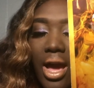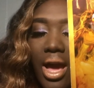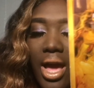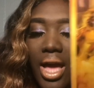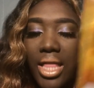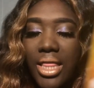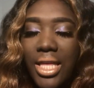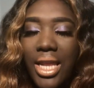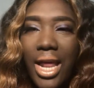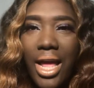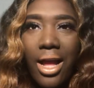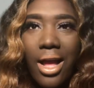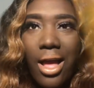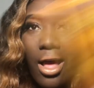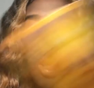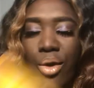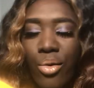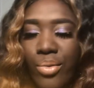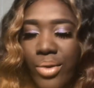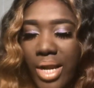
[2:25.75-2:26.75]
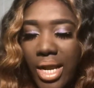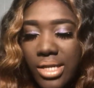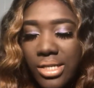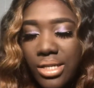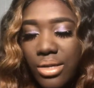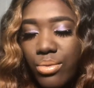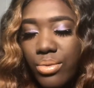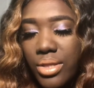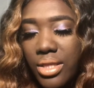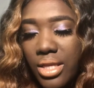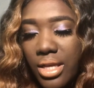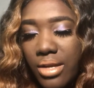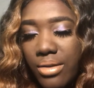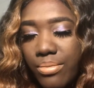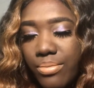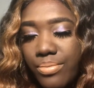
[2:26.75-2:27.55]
And then I go and I deal with it.